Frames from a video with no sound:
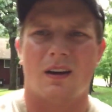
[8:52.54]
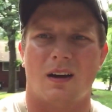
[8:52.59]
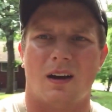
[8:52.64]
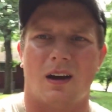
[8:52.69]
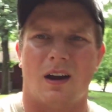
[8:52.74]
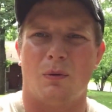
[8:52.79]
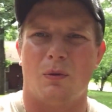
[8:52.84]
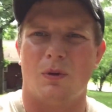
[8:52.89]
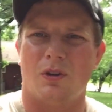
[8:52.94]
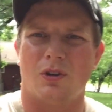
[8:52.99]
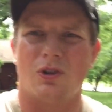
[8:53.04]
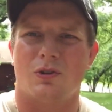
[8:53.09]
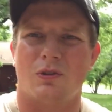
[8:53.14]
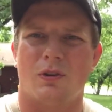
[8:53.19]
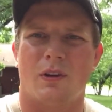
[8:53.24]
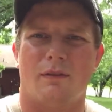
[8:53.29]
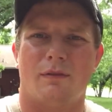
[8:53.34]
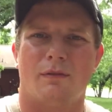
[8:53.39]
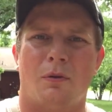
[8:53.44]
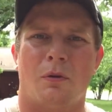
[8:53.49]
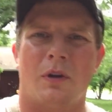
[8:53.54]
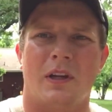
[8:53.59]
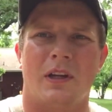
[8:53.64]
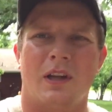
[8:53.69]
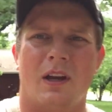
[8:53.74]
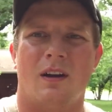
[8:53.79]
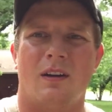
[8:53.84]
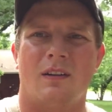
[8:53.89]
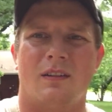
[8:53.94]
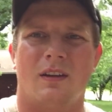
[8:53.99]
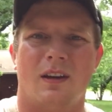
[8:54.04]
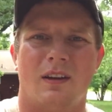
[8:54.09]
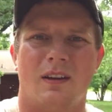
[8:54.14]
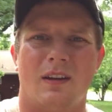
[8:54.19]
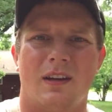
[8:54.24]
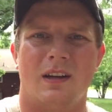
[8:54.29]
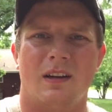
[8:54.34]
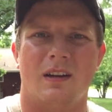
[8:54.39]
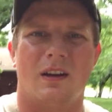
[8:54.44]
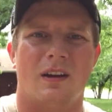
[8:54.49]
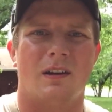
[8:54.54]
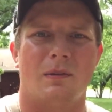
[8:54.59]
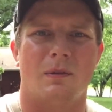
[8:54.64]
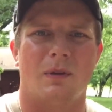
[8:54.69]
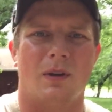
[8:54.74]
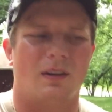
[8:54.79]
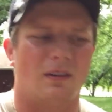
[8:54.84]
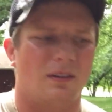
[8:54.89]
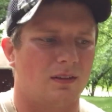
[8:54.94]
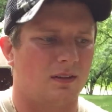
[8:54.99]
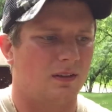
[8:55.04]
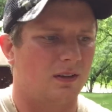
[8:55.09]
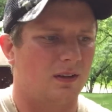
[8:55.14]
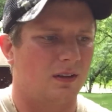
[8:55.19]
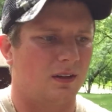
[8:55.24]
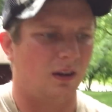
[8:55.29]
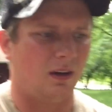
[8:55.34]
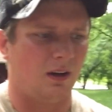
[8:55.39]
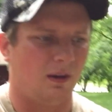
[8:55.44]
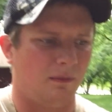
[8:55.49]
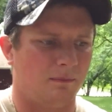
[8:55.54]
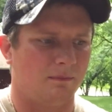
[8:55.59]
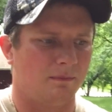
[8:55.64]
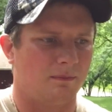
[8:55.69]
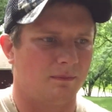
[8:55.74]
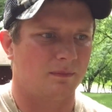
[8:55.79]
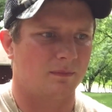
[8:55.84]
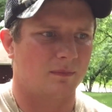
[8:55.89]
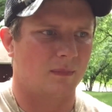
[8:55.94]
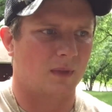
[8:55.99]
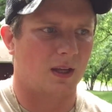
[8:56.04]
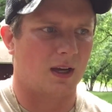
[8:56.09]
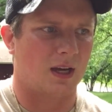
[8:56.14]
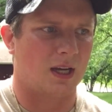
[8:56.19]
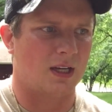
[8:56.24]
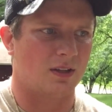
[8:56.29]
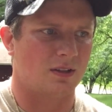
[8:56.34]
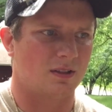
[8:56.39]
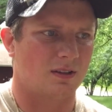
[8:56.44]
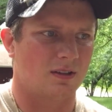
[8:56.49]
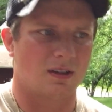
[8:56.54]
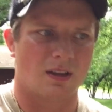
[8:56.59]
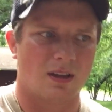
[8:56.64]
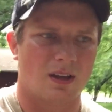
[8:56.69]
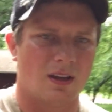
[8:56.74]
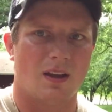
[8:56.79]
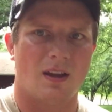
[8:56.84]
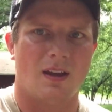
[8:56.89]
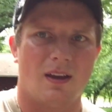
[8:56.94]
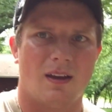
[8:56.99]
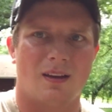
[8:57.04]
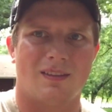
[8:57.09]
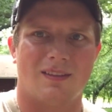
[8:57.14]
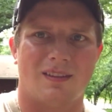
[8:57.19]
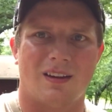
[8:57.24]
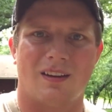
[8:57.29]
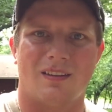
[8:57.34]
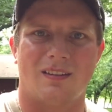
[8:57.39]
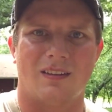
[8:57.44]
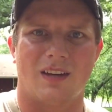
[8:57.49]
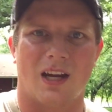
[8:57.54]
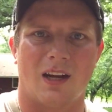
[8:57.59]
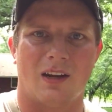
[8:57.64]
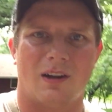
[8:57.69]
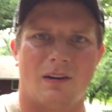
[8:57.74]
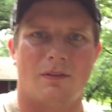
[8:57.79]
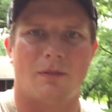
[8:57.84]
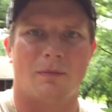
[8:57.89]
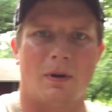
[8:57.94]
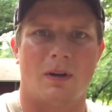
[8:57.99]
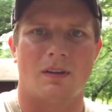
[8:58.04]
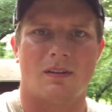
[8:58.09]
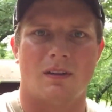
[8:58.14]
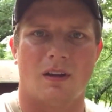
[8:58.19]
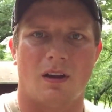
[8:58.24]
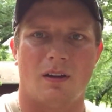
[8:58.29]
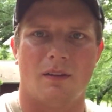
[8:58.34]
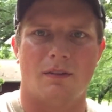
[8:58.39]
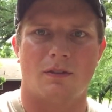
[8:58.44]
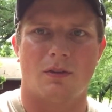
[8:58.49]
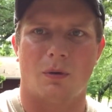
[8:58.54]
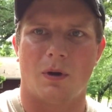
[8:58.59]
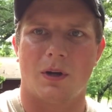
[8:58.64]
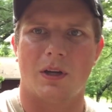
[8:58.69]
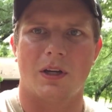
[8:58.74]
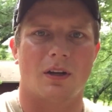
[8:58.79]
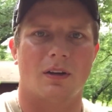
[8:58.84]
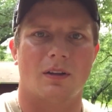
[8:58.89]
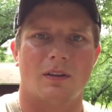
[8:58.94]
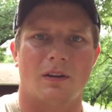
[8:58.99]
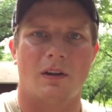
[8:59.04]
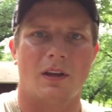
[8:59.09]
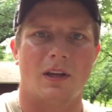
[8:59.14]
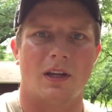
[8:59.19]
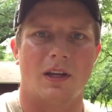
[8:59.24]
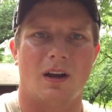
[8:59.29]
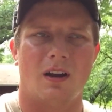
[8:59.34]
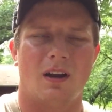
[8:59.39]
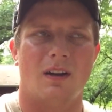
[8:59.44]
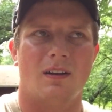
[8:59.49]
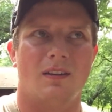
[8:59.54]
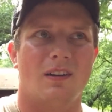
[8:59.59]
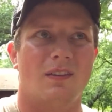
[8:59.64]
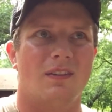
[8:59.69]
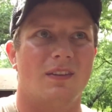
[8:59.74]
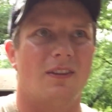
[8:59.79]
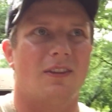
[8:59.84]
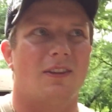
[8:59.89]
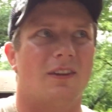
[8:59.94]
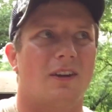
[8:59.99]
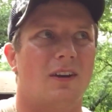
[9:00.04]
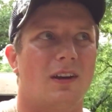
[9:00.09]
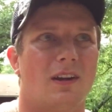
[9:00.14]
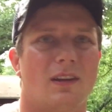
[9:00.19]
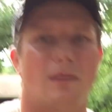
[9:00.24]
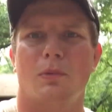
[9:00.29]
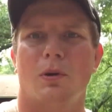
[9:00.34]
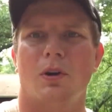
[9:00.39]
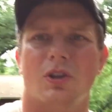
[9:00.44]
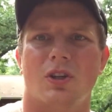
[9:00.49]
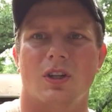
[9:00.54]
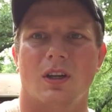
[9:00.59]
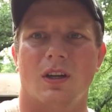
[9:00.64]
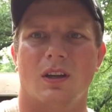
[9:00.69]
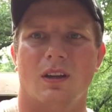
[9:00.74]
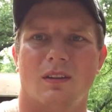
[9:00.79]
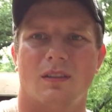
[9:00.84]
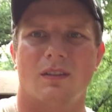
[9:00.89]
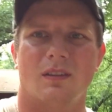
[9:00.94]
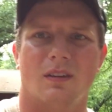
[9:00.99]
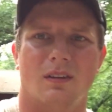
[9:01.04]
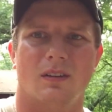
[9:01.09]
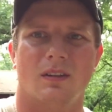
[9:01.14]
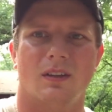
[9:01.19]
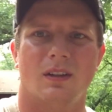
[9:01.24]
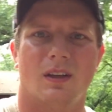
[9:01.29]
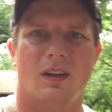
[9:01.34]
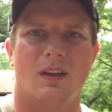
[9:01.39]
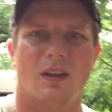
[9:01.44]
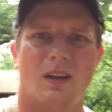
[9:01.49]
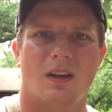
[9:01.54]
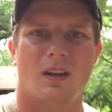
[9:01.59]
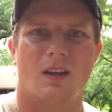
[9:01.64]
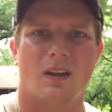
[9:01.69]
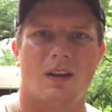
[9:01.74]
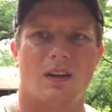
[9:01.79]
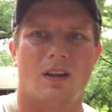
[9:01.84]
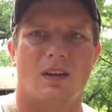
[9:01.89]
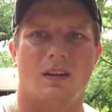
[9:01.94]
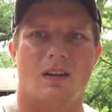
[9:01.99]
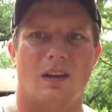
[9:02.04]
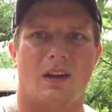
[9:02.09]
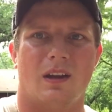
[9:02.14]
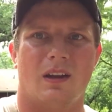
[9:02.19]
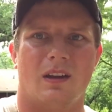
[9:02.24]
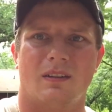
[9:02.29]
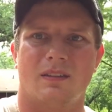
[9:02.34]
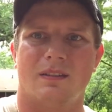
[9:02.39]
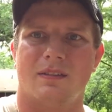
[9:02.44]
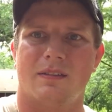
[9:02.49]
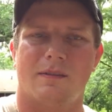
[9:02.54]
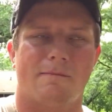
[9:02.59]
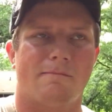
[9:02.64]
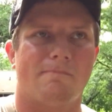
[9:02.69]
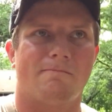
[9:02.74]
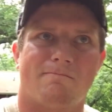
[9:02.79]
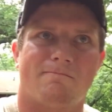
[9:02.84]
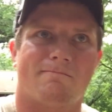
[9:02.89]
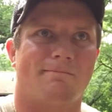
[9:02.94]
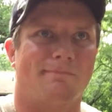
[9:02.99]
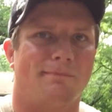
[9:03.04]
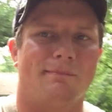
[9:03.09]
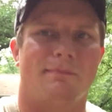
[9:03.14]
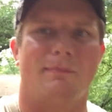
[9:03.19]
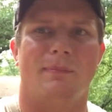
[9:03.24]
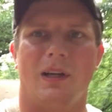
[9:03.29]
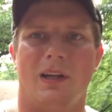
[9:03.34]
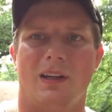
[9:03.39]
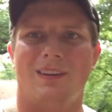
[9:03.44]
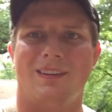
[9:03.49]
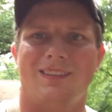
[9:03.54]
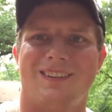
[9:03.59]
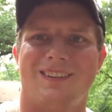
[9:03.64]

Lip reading: I wouldn't shoot at 40 yards at a deer anyways. I just set a standard for myself, 20 or 30 yards, even 30's pushing it, so yeah. But